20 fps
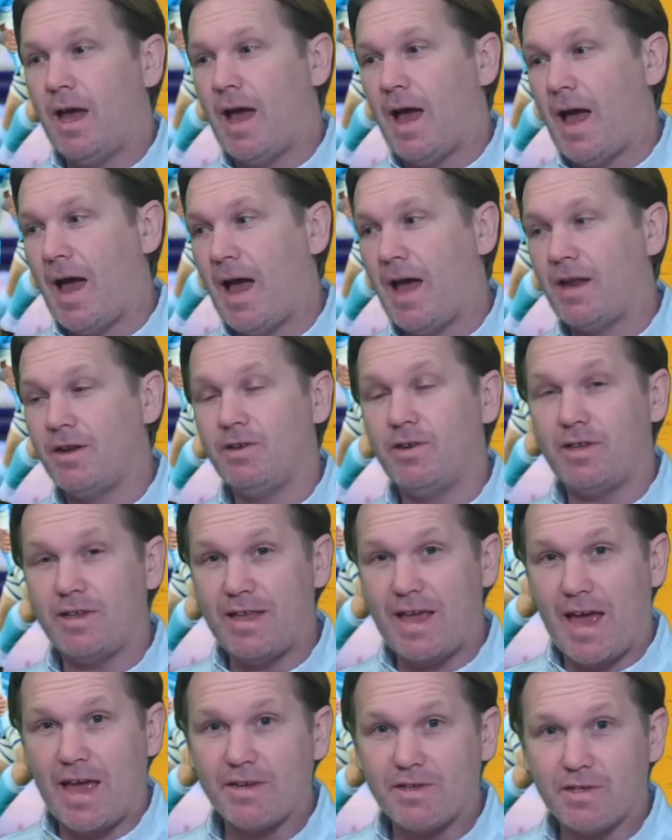And
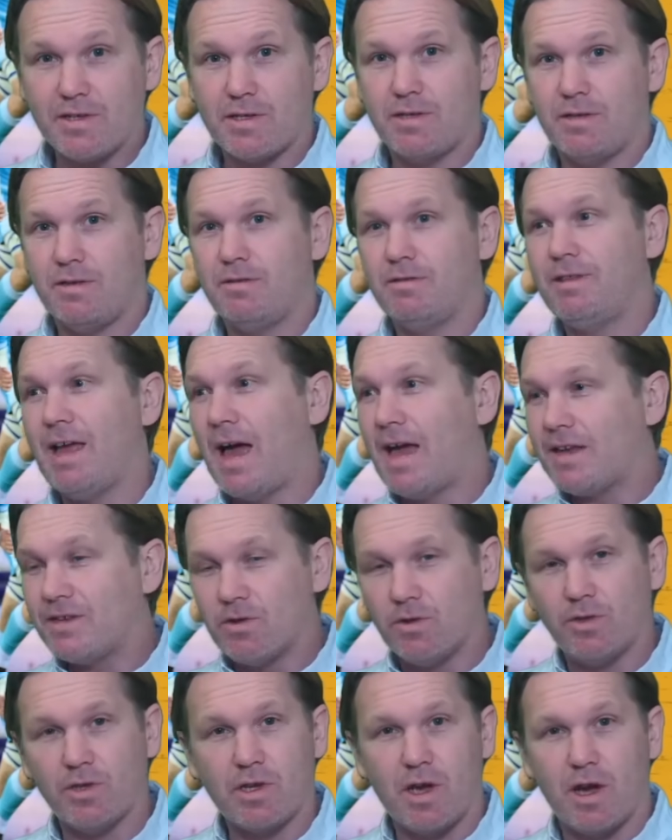yes, that is
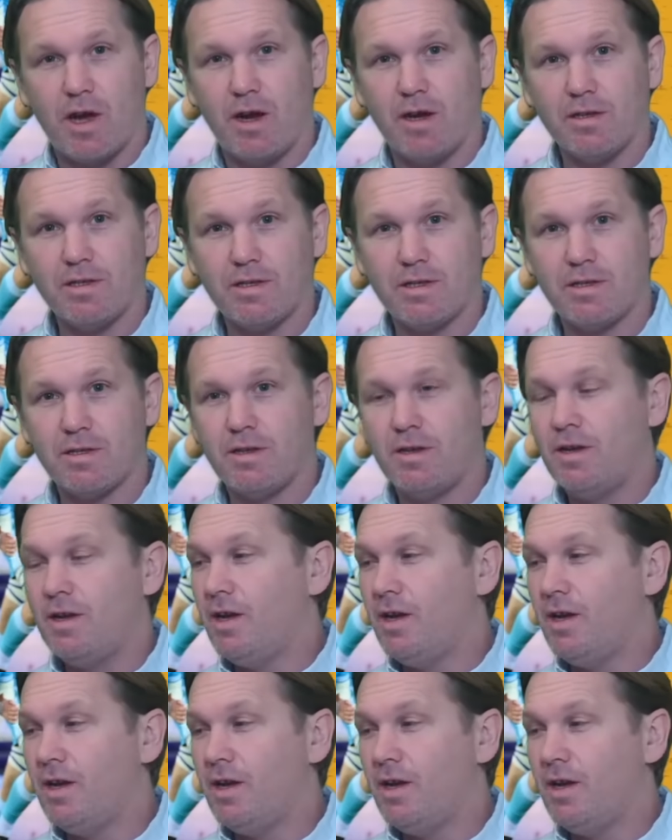on the cards.